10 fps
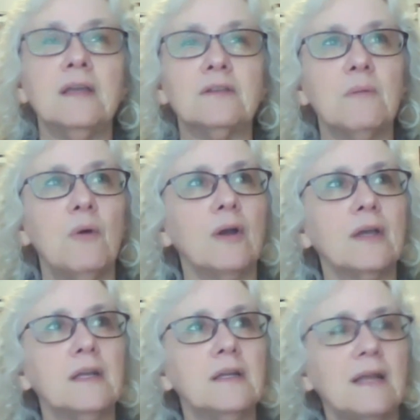the
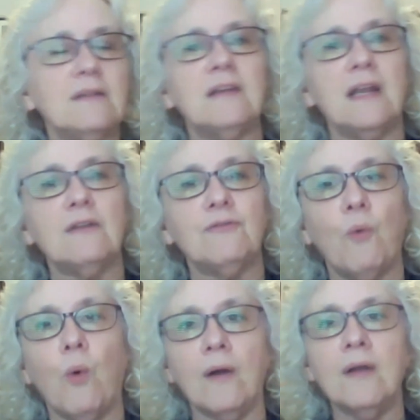market in
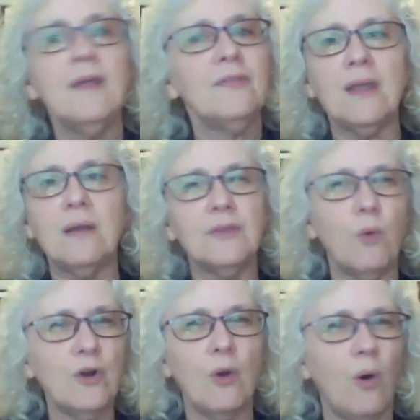1984. There
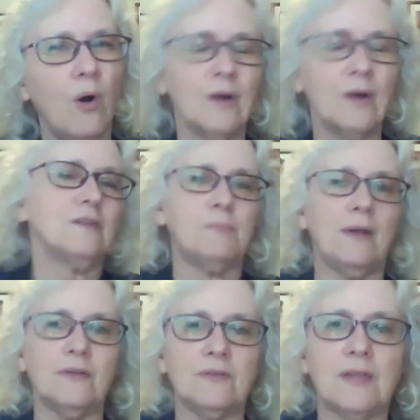were no artist
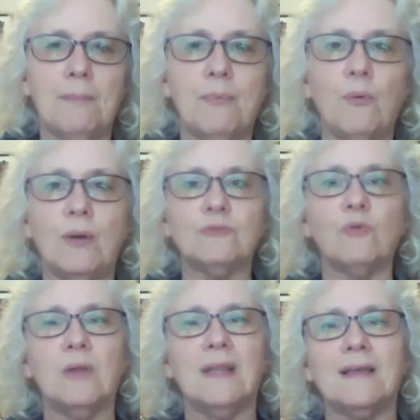bears at that point. It was
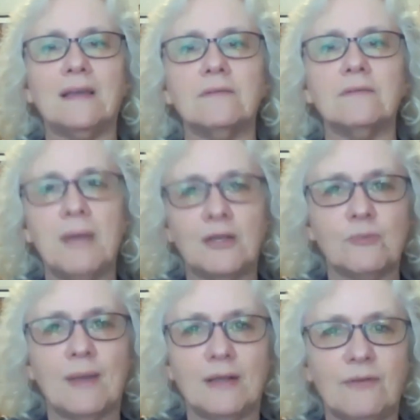all like the major
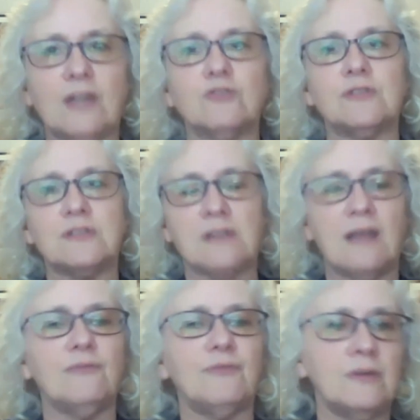manufacturers,
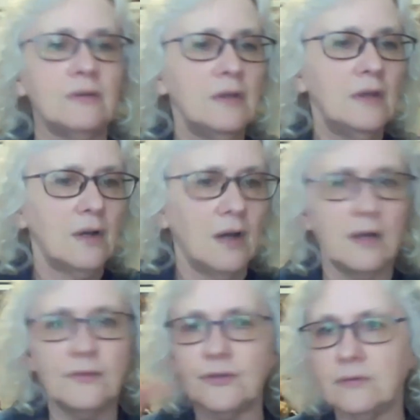Steiff and
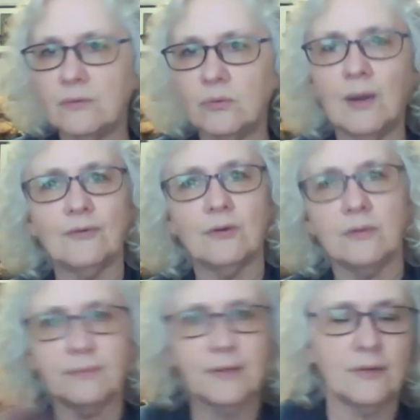Gund and
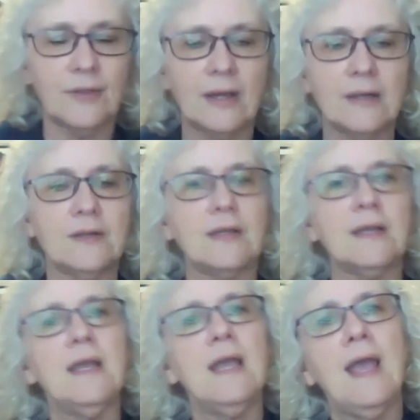whoever, that kind of thing.
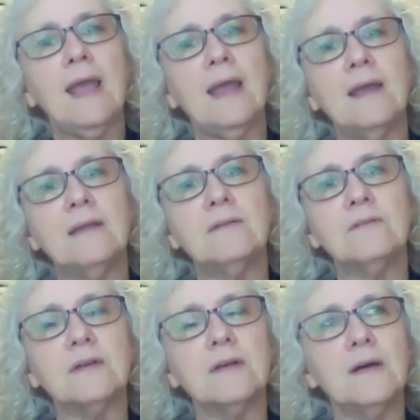
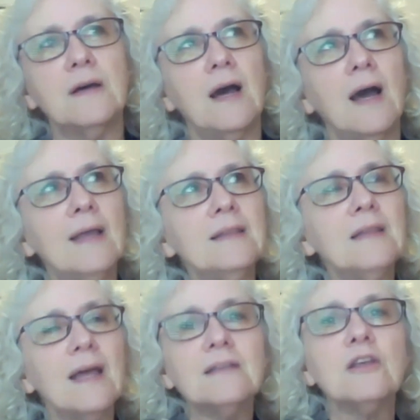And I
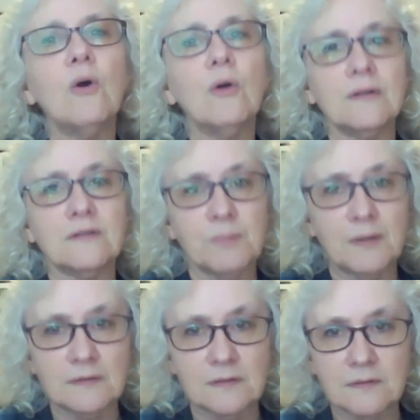liked the artist
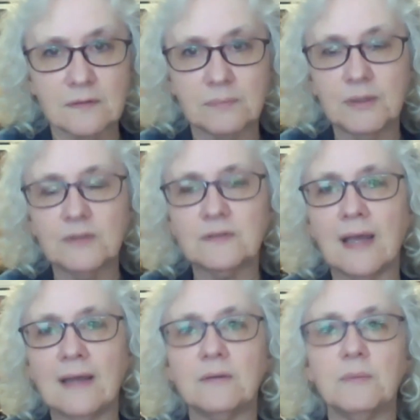pieces because they
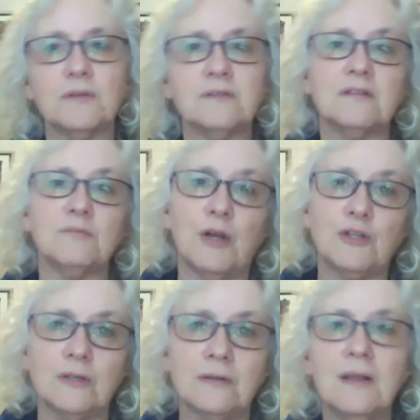had the most
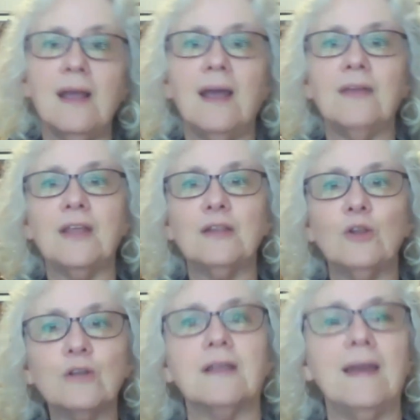expression, and they
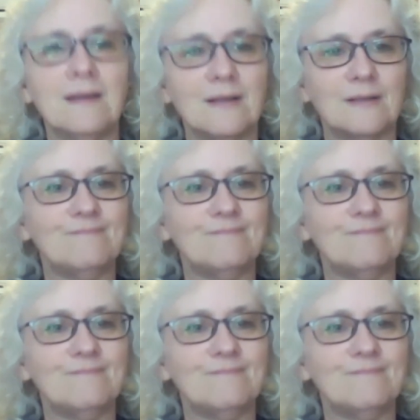looked like,